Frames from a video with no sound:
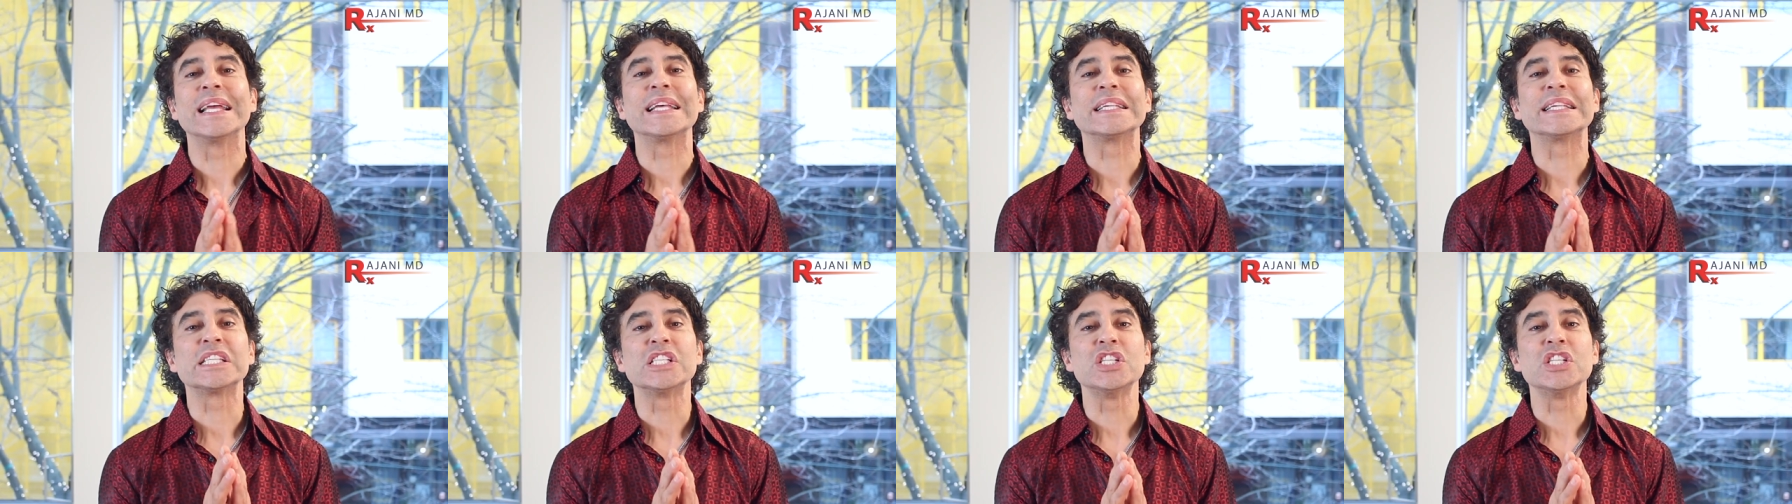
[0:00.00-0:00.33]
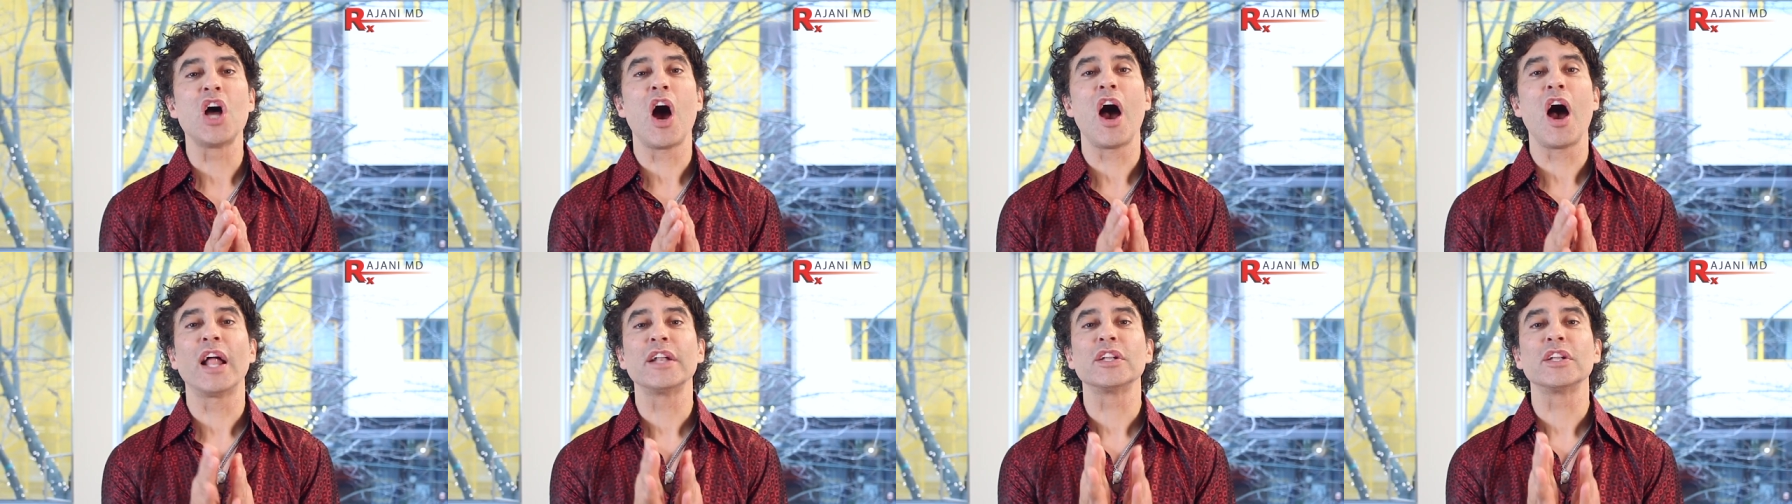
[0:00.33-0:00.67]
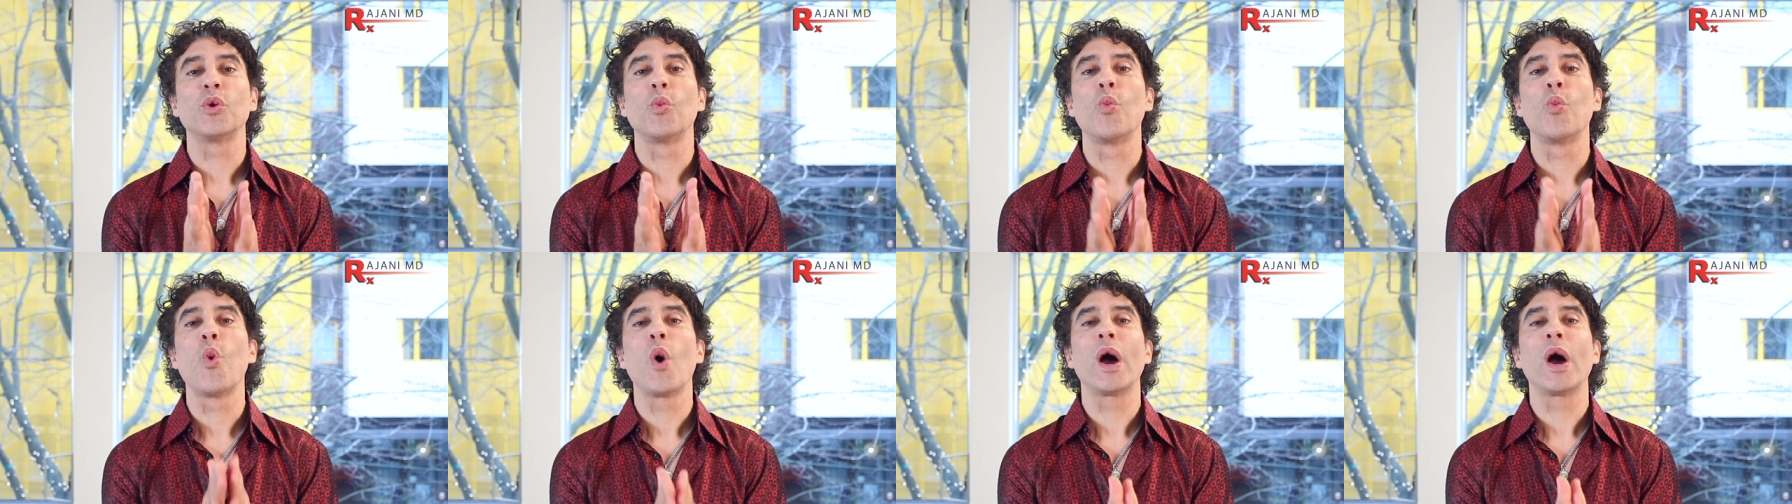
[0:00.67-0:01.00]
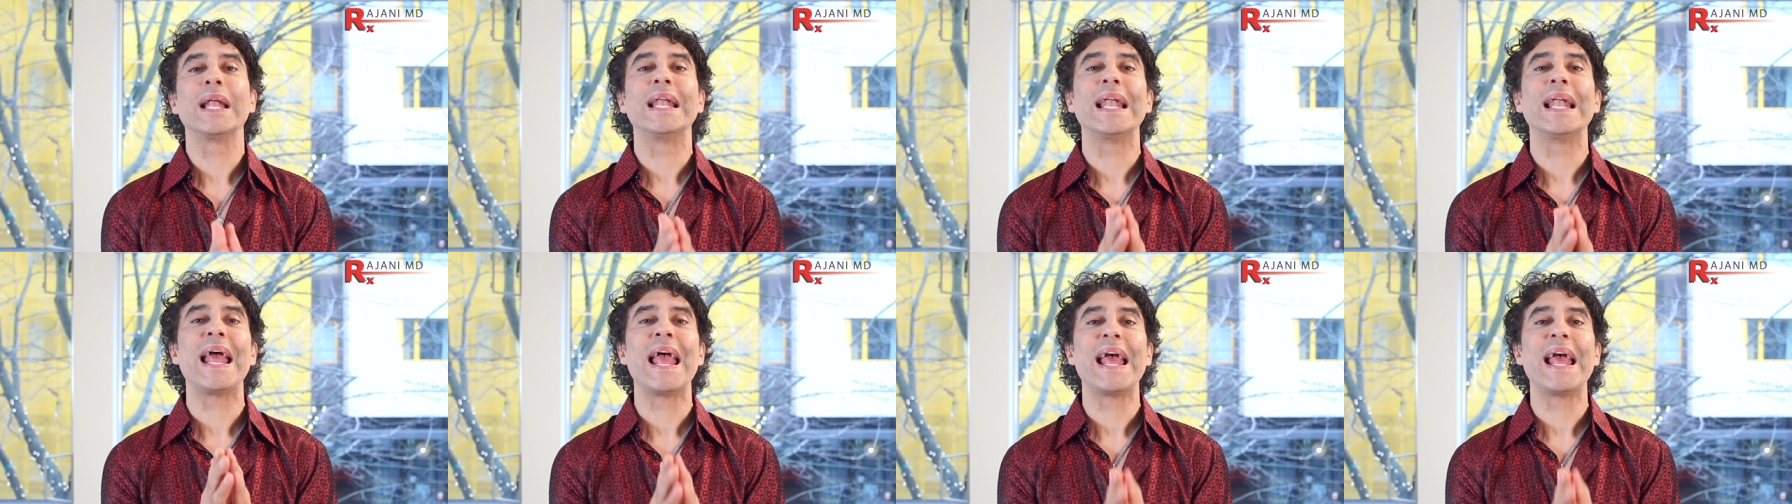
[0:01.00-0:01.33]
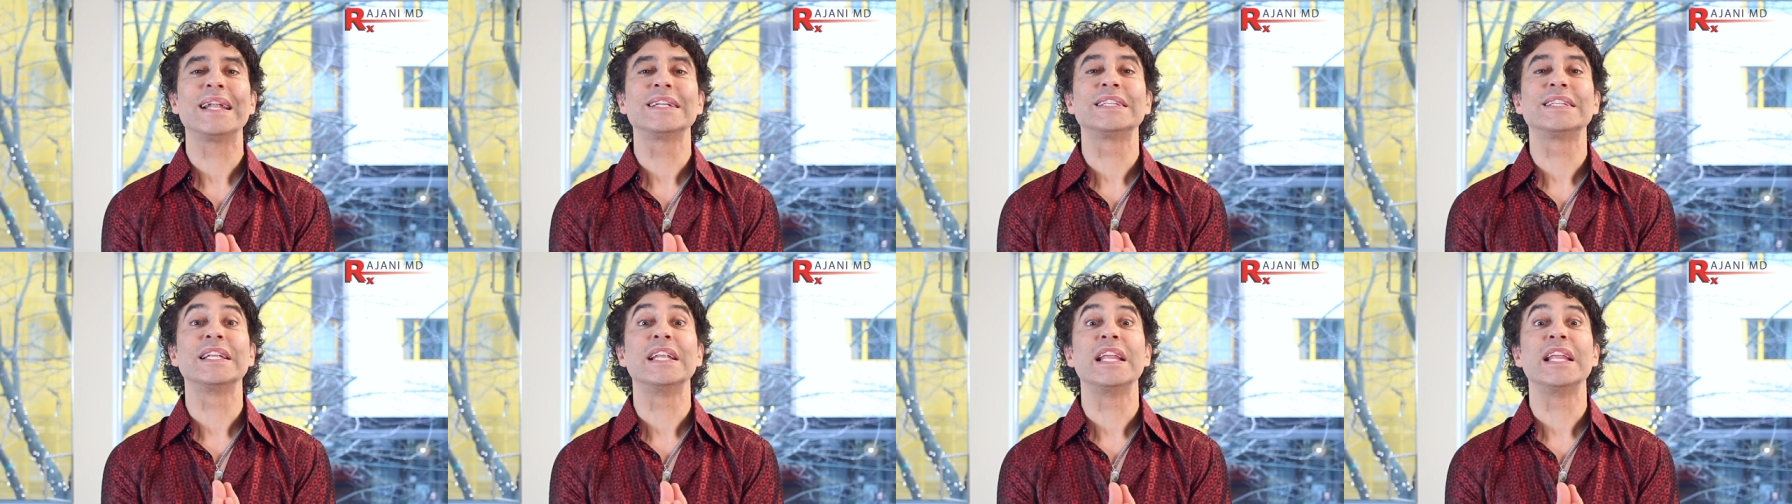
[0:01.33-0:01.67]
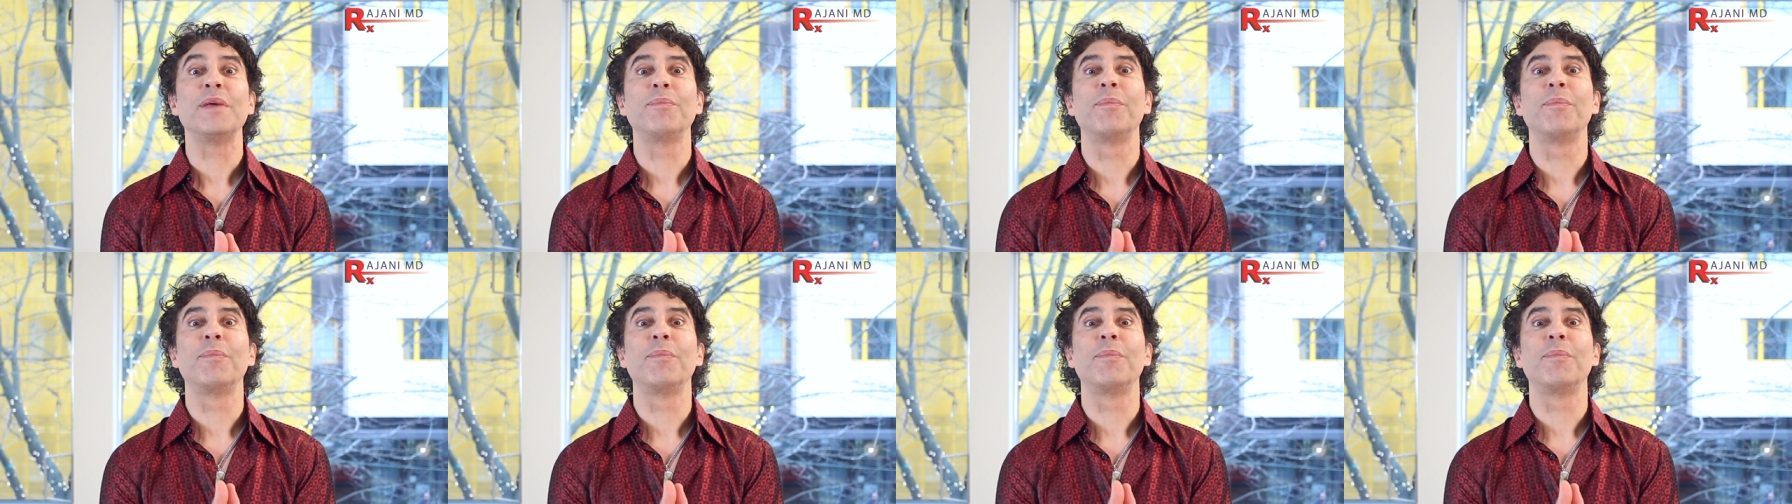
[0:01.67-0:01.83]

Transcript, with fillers: is not one entity,